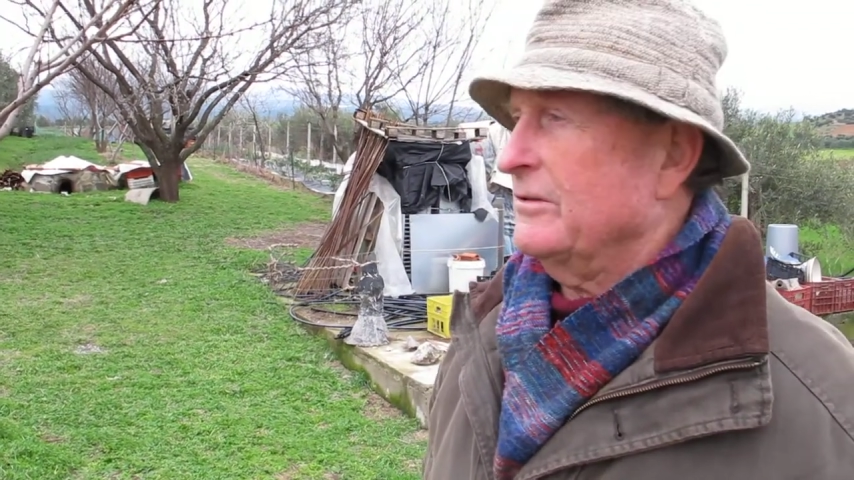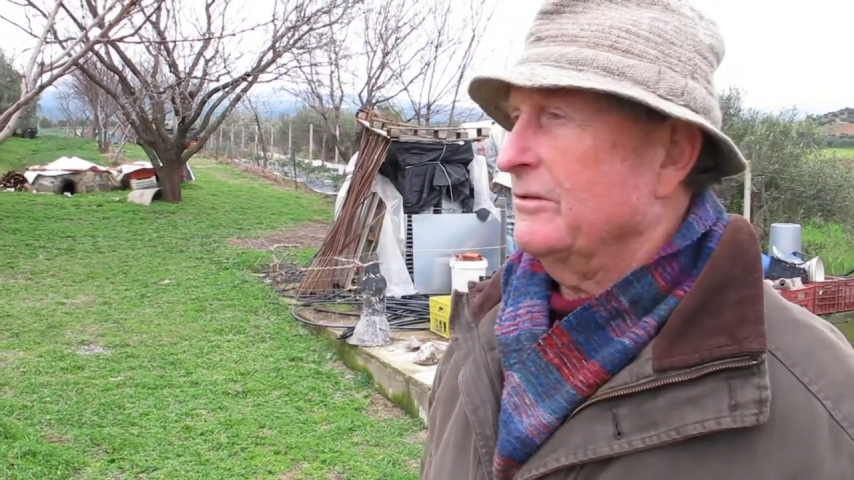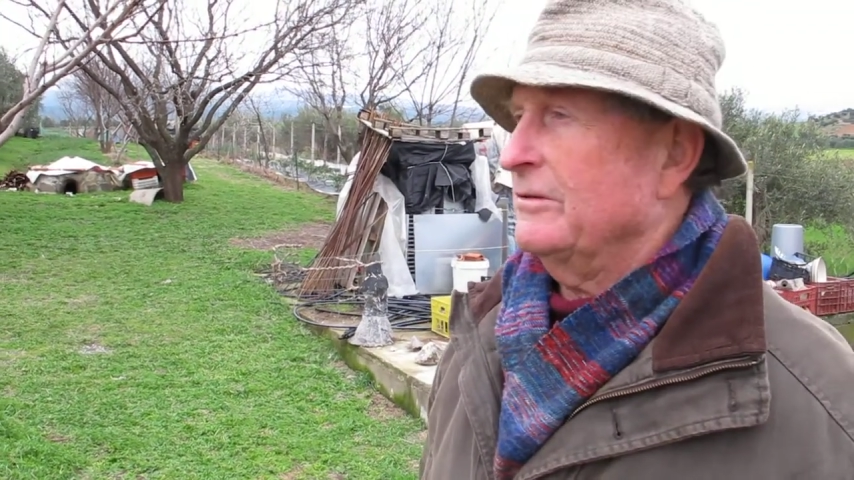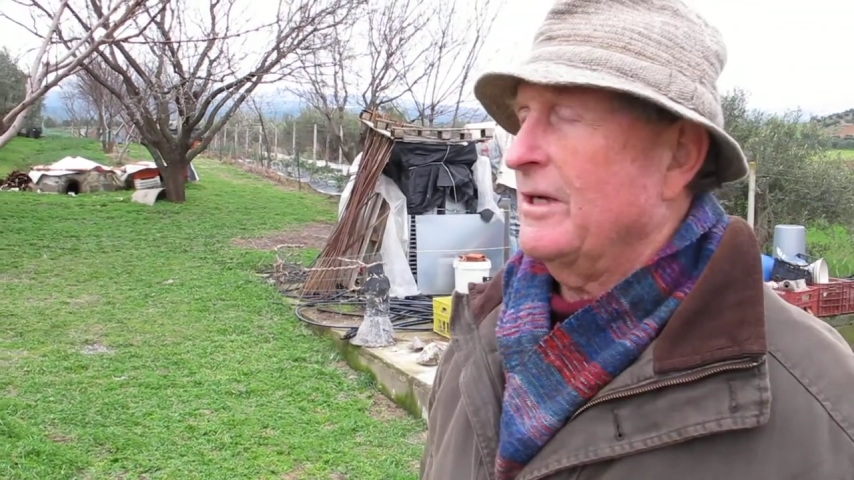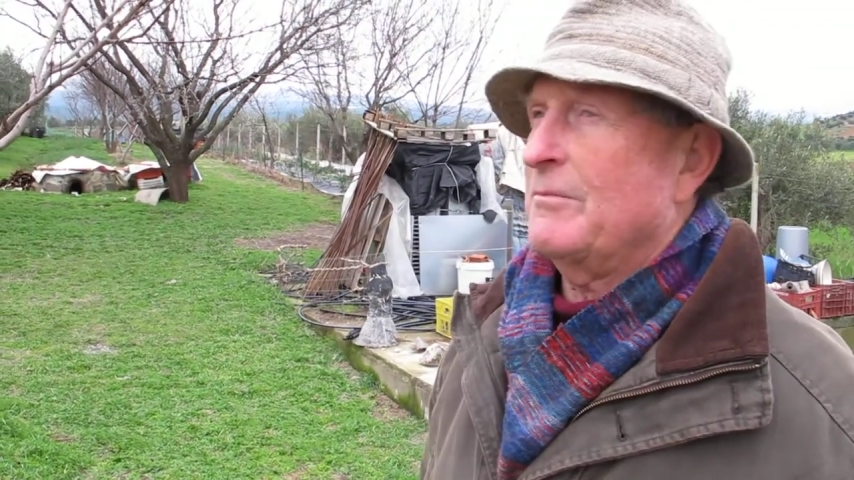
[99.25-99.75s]

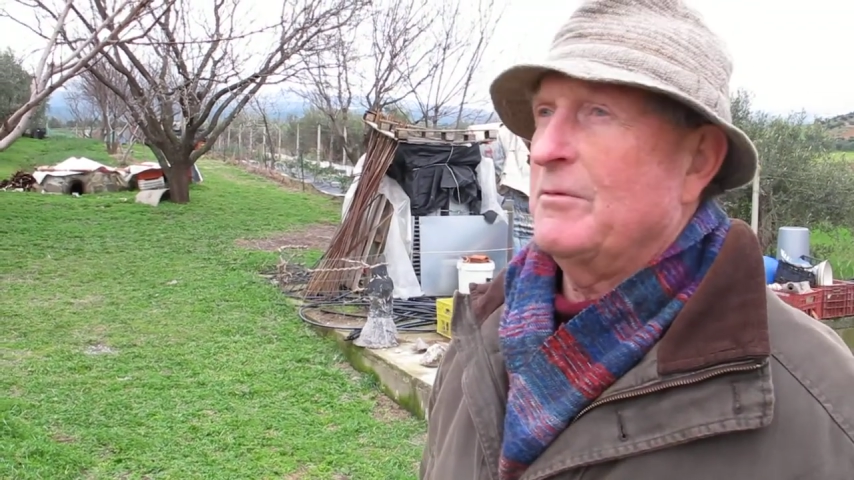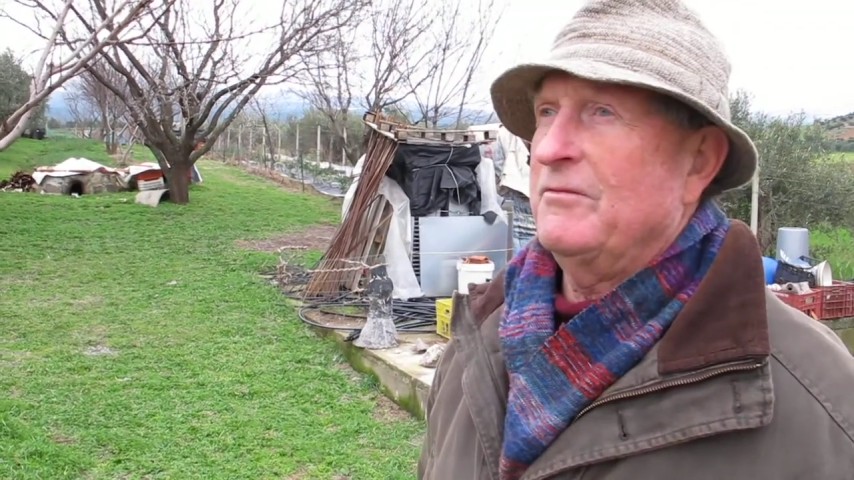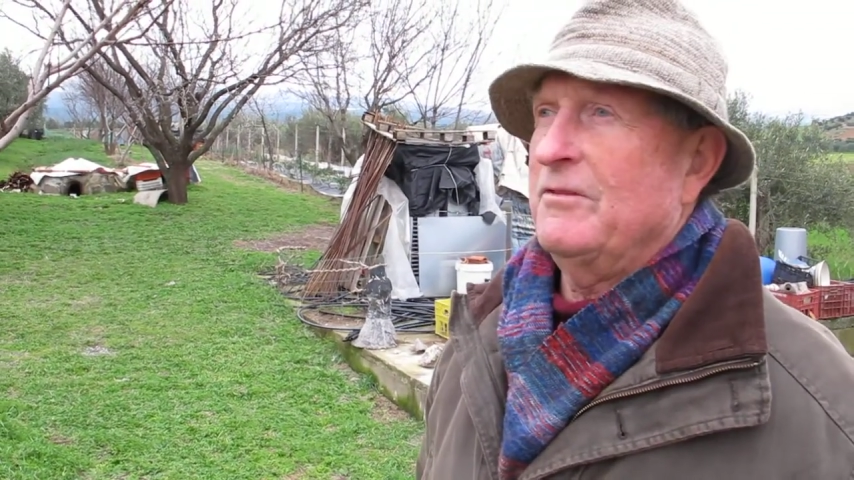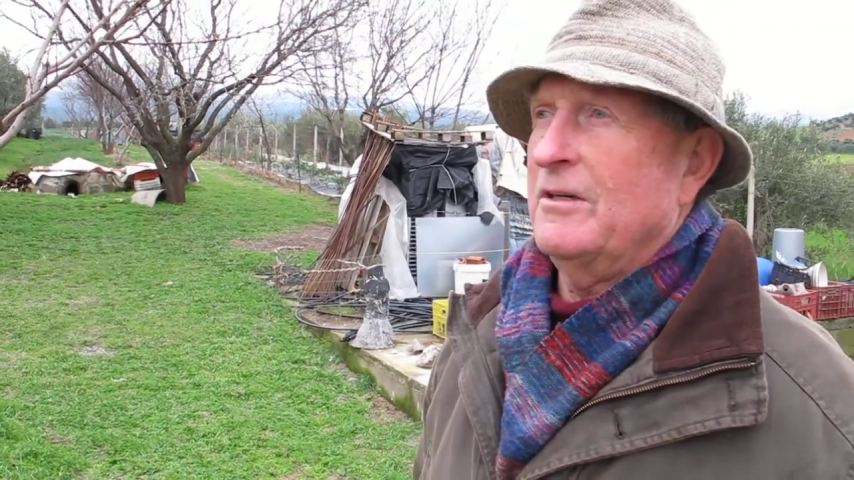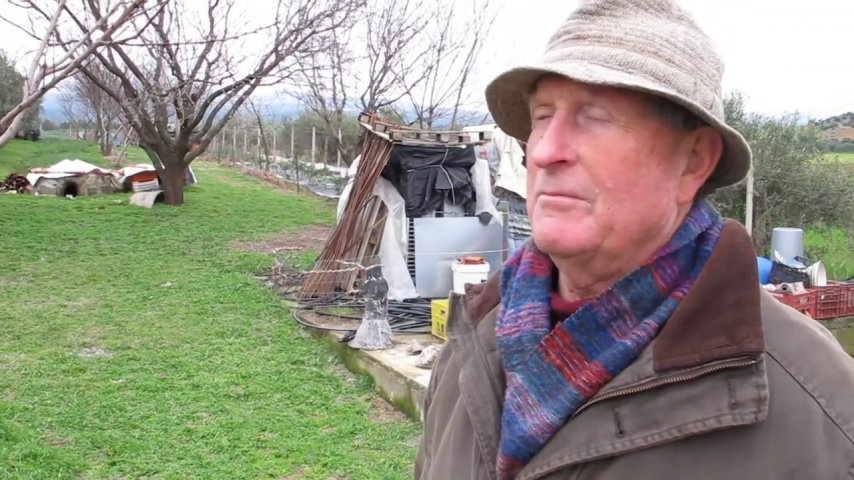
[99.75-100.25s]
to
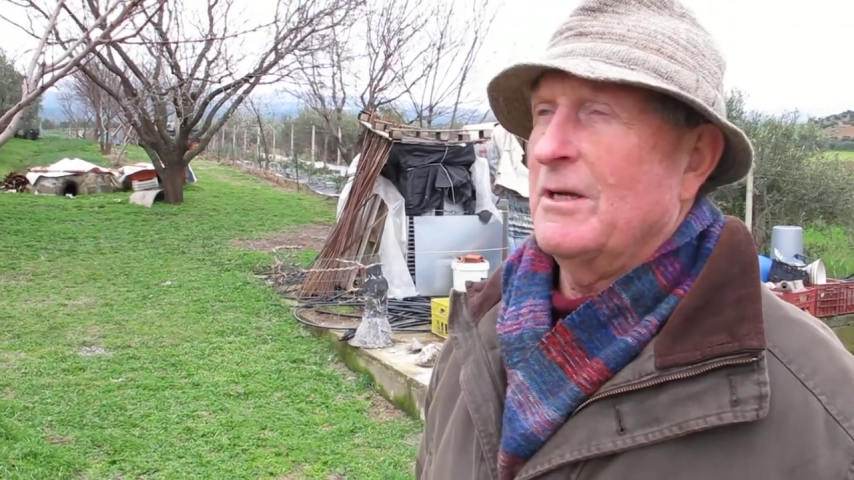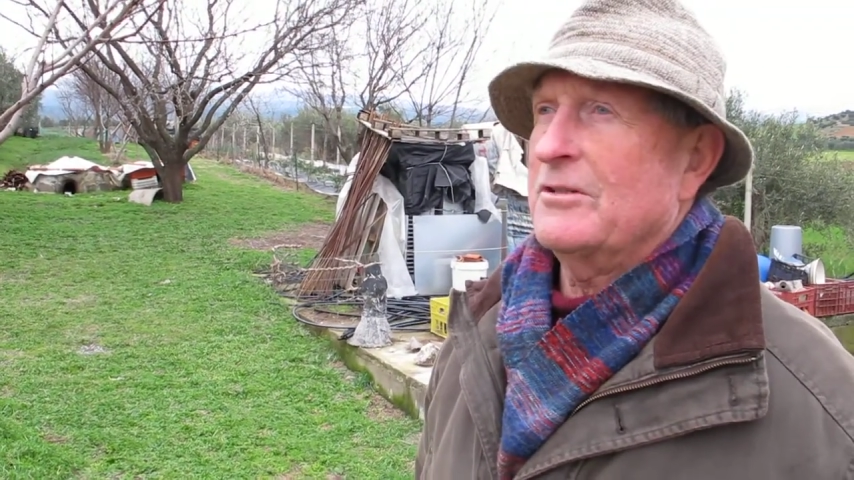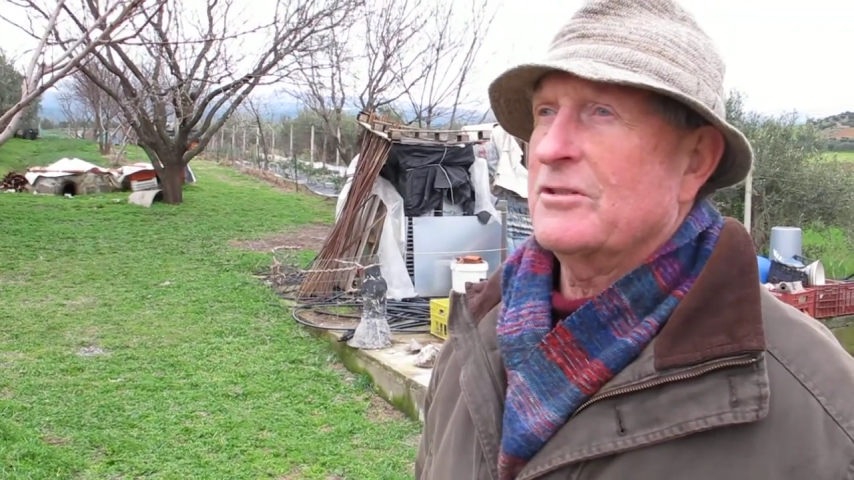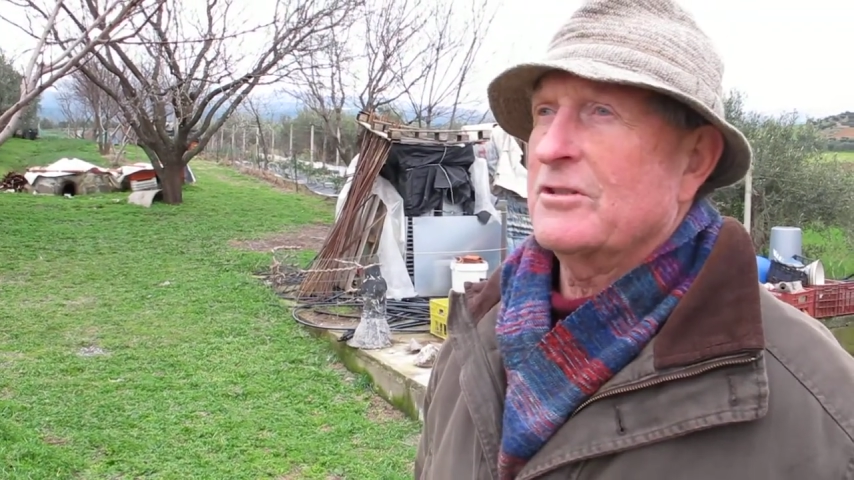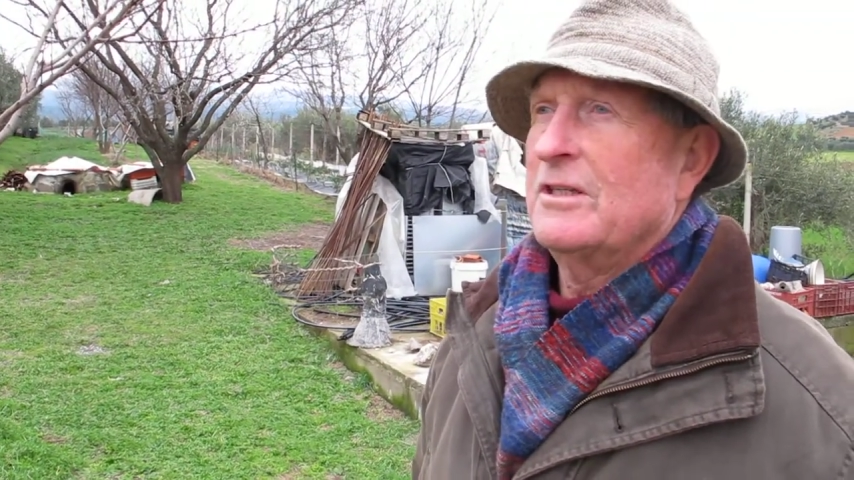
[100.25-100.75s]
happen very
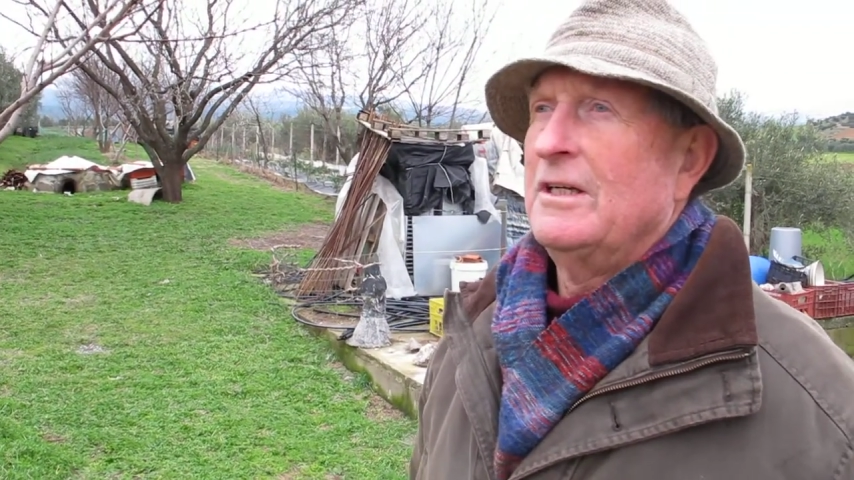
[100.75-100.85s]
much